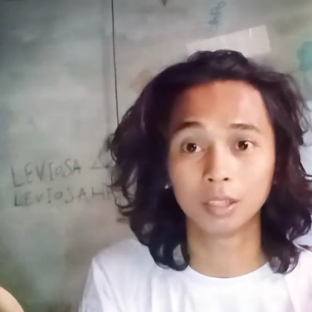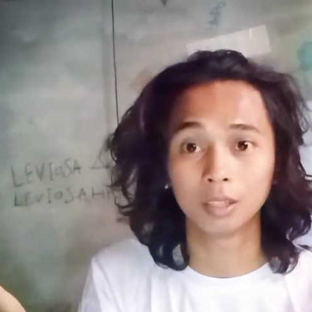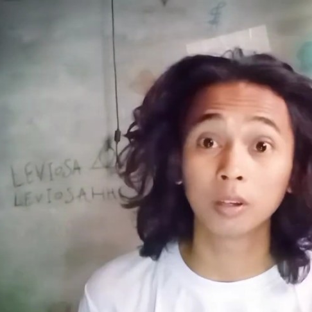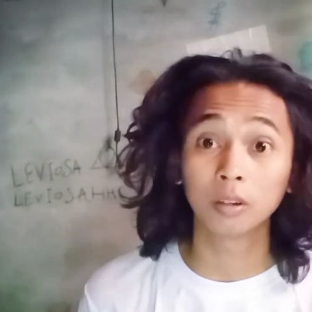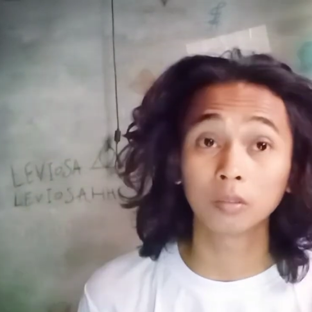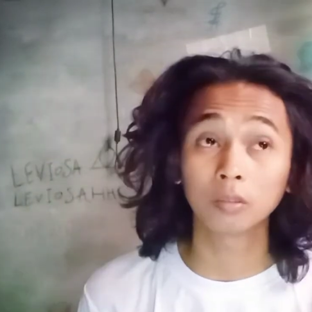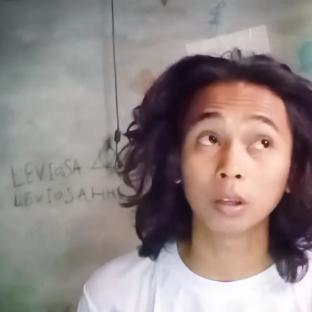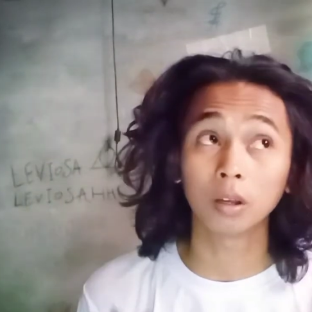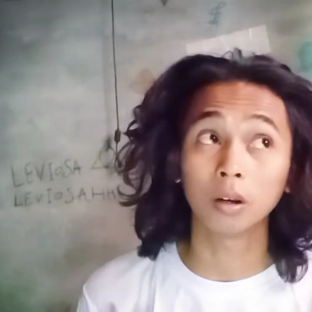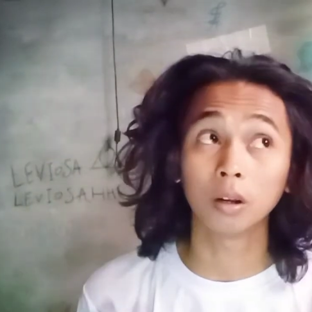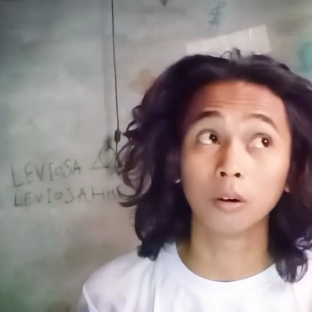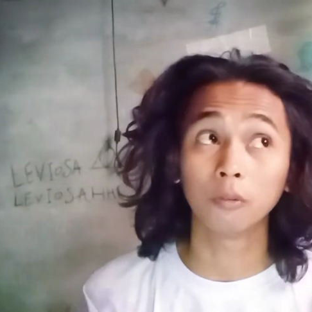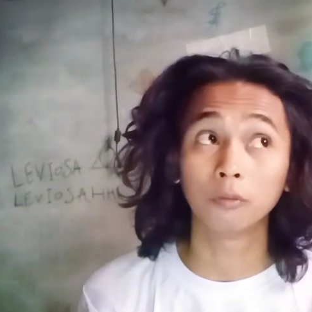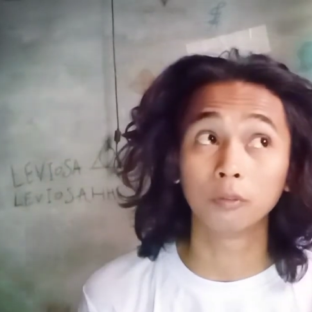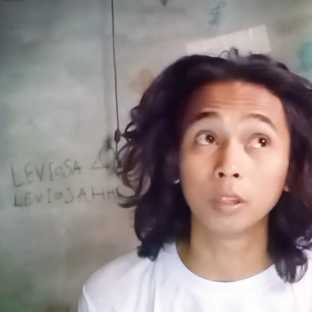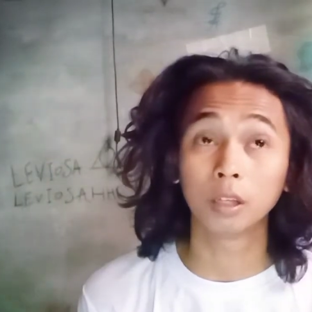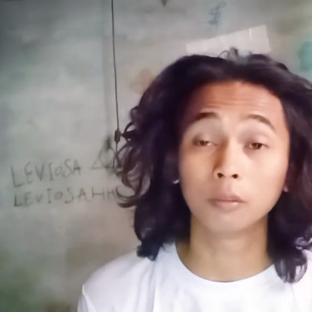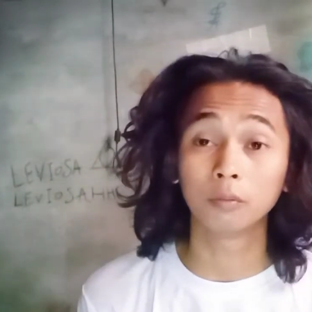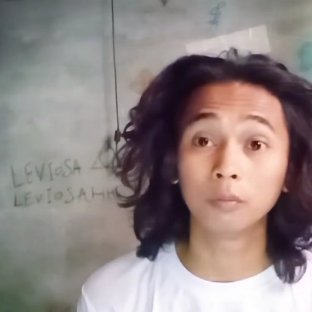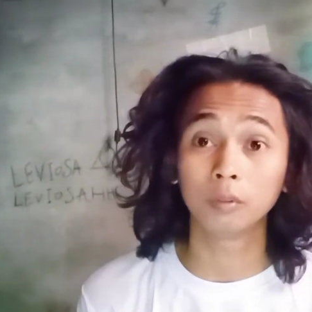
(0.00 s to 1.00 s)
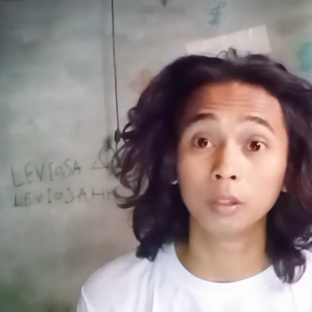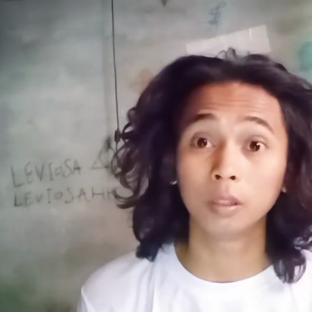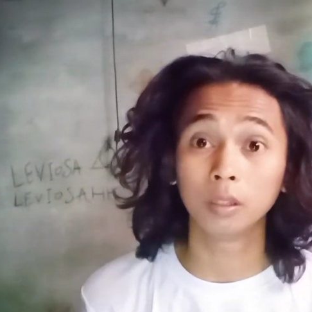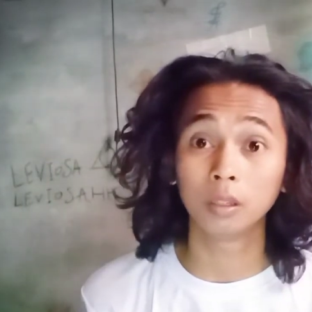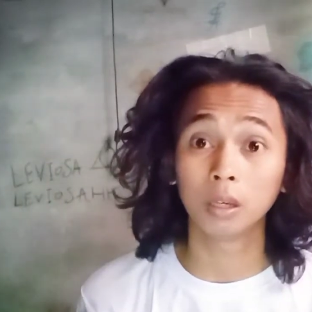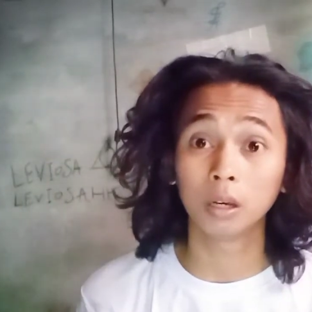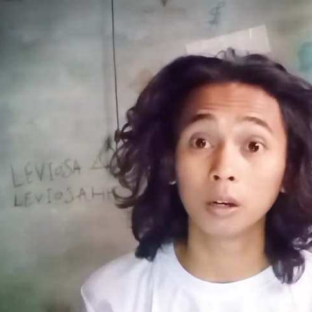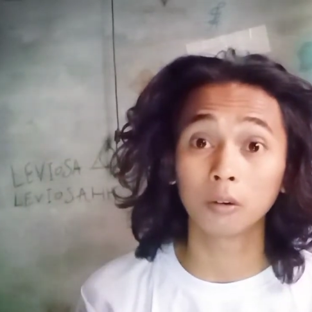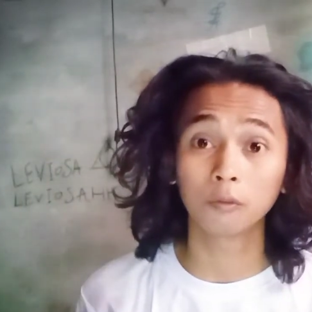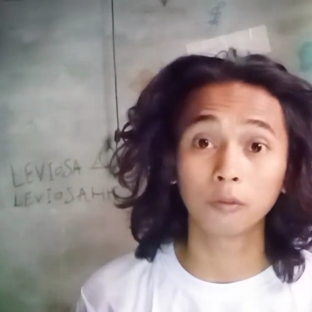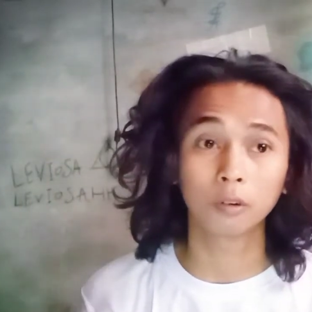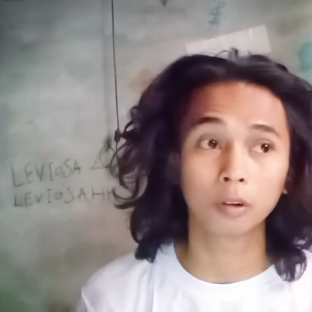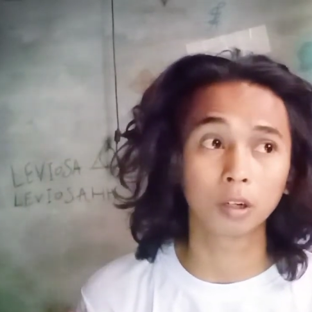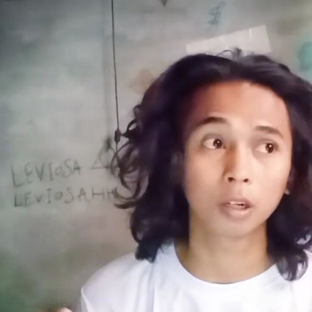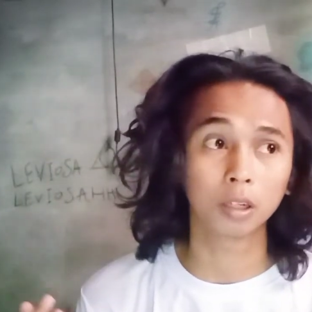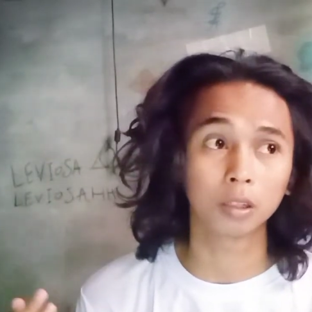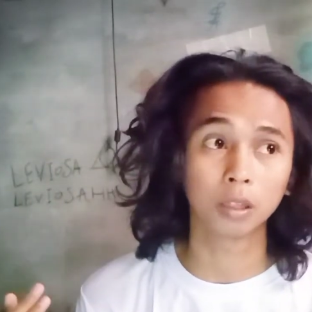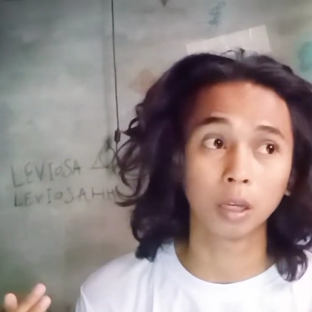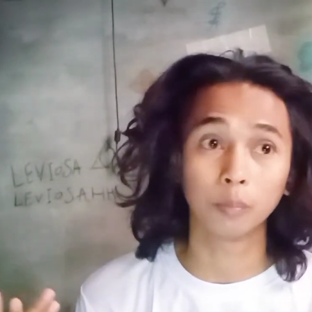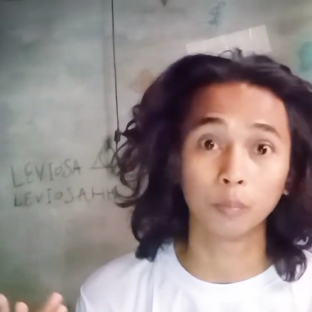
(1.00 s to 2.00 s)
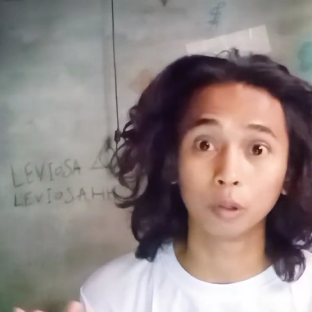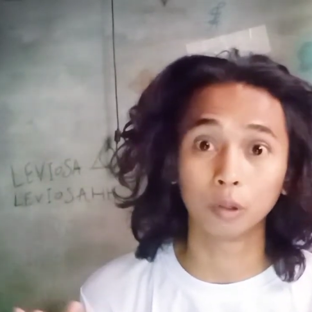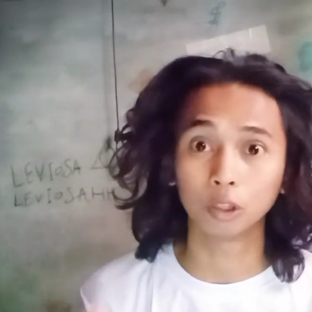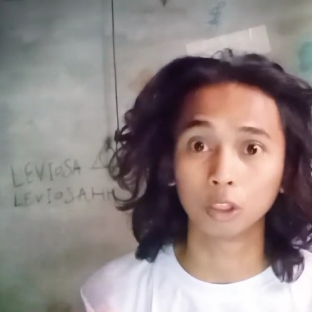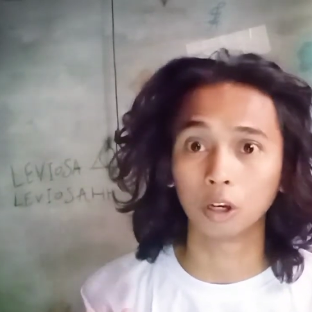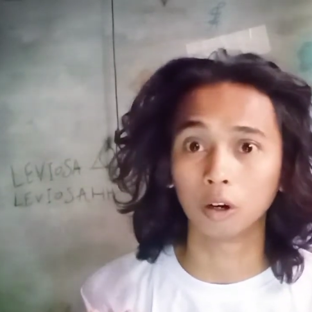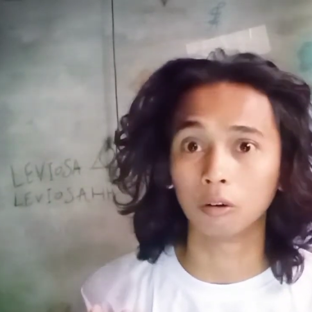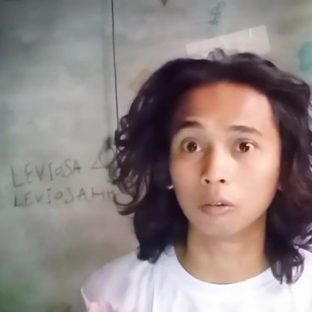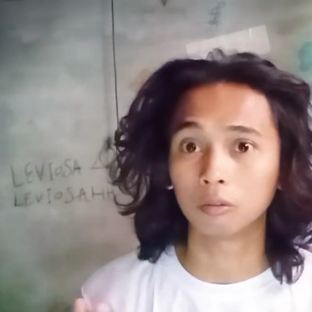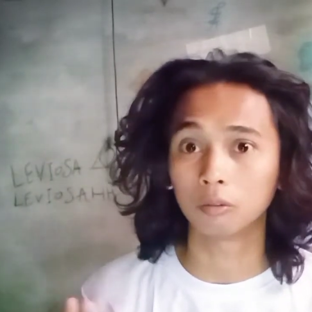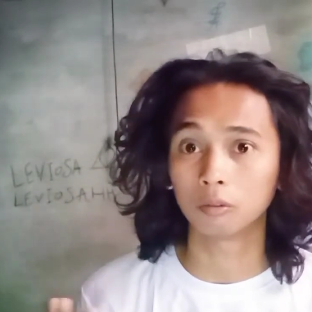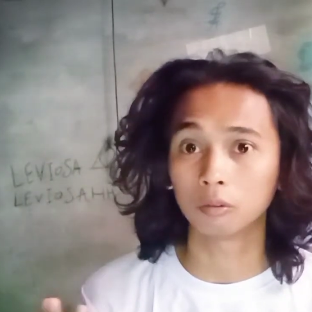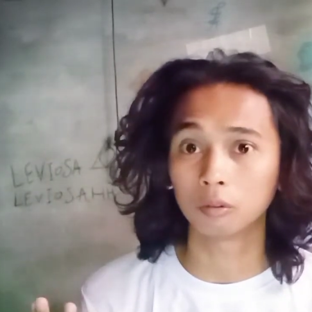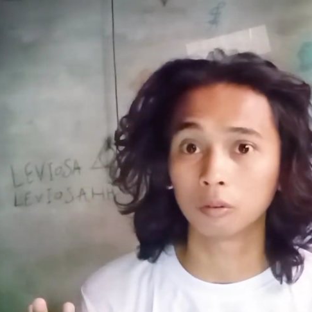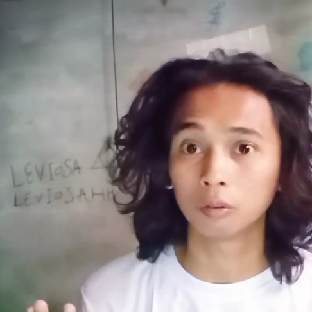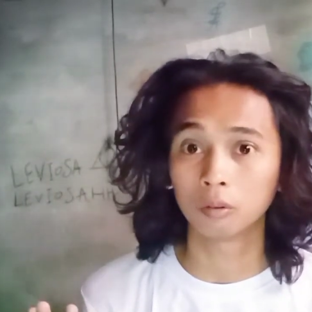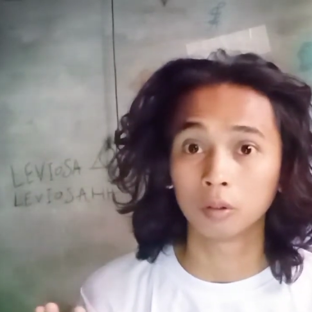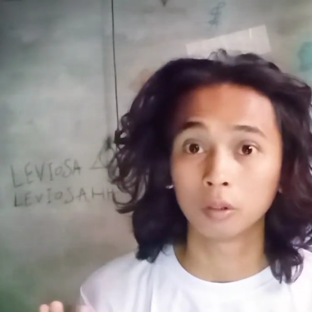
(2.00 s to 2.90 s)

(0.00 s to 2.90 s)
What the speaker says: Because all of that, we are forget about our